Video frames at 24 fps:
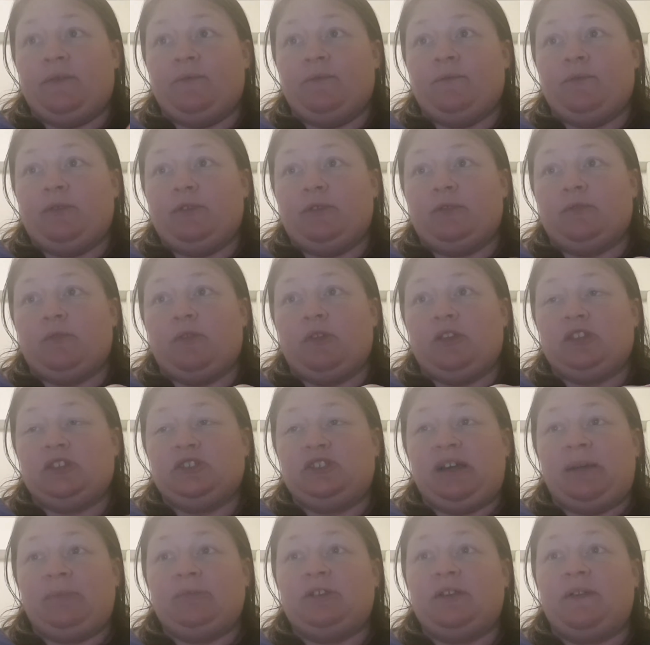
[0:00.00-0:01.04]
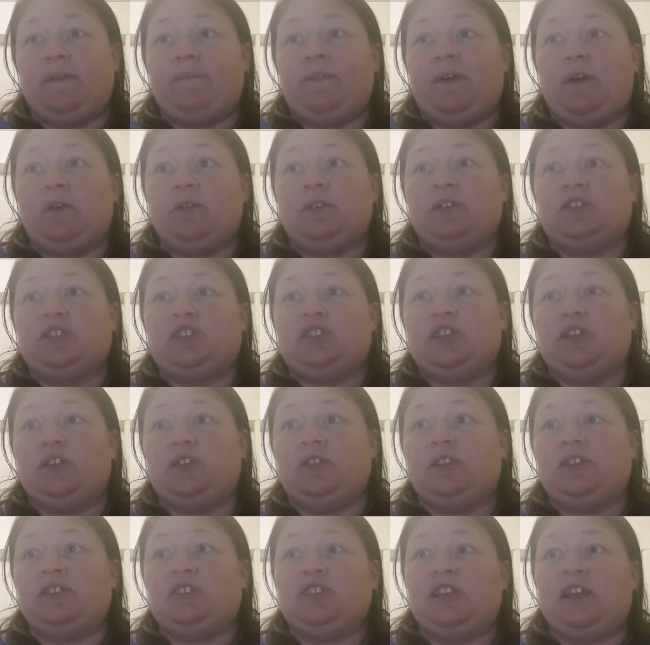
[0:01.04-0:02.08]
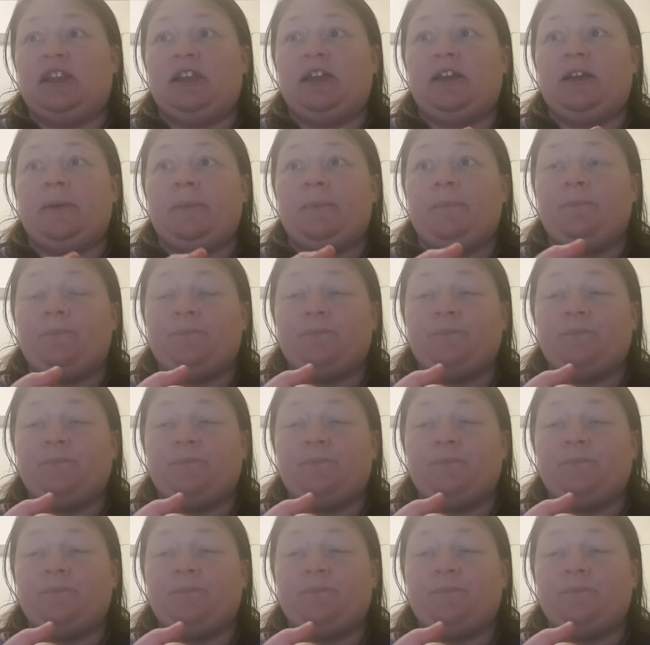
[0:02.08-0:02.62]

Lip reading: And seen in a cellar